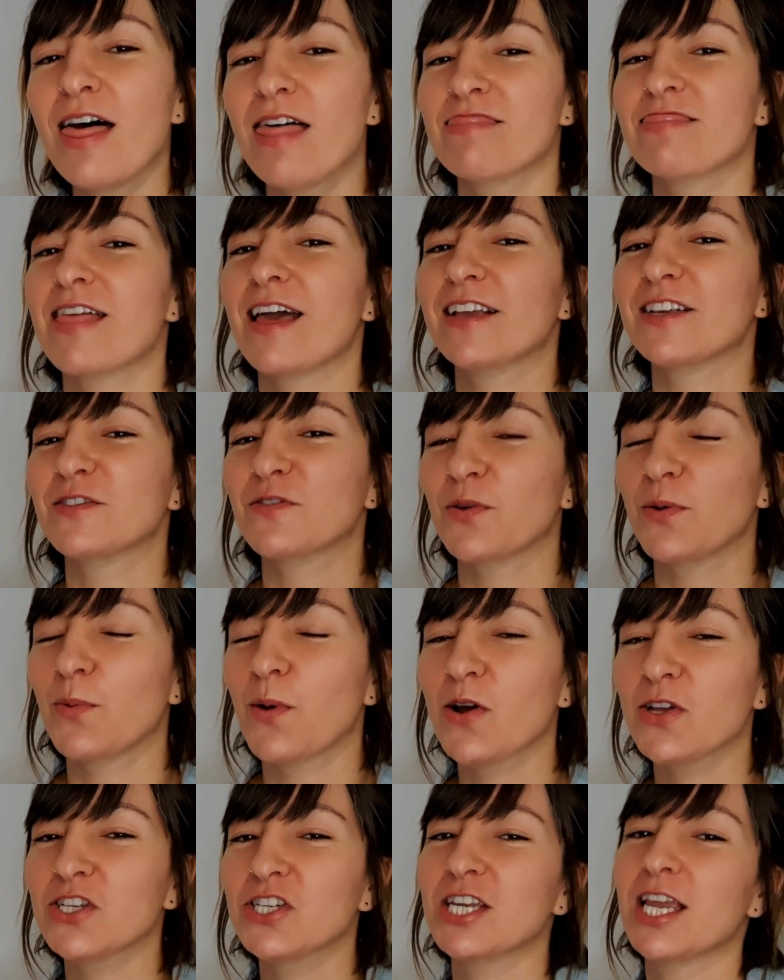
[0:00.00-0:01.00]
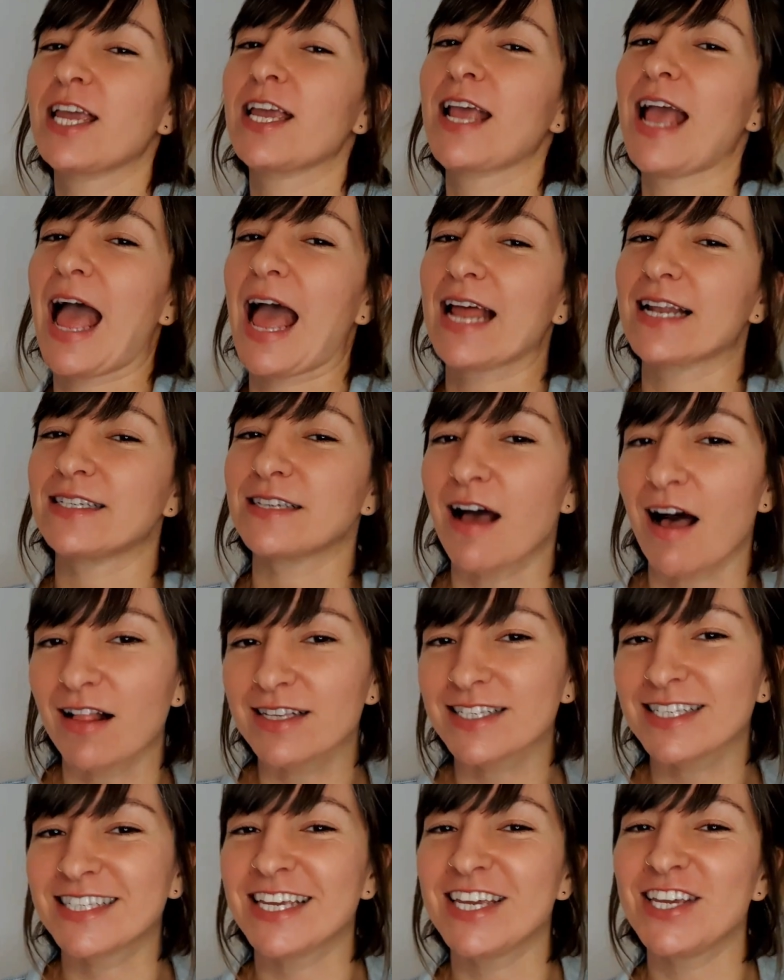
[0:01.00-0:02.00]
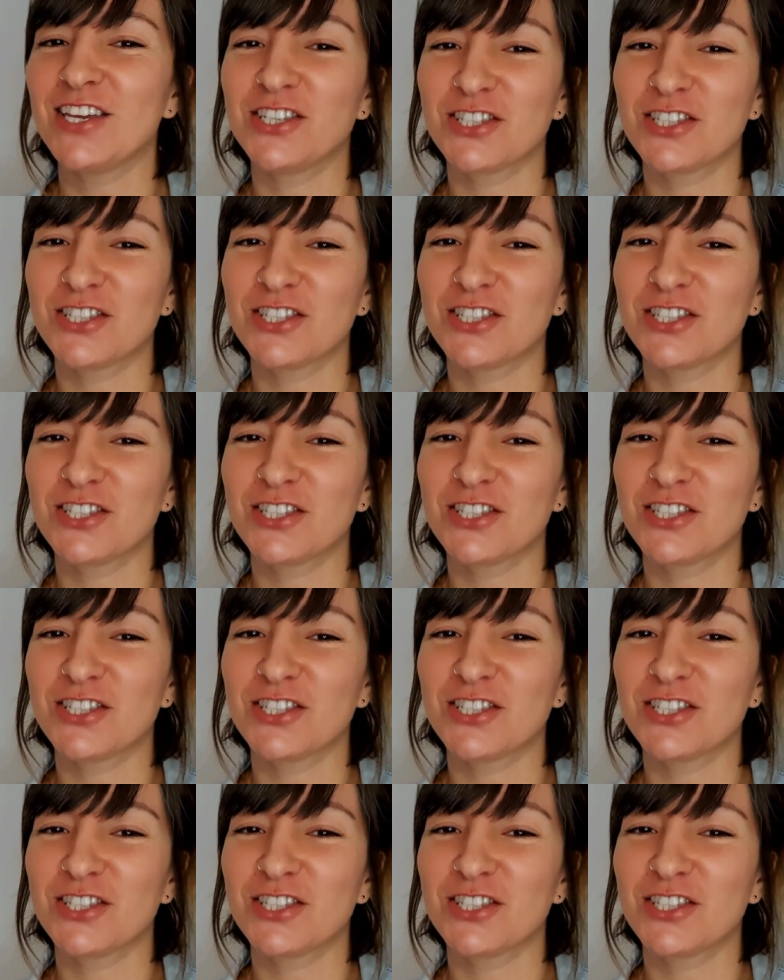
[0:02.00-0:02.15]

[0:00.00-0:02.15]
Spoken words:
Thanks for watching and I'll see you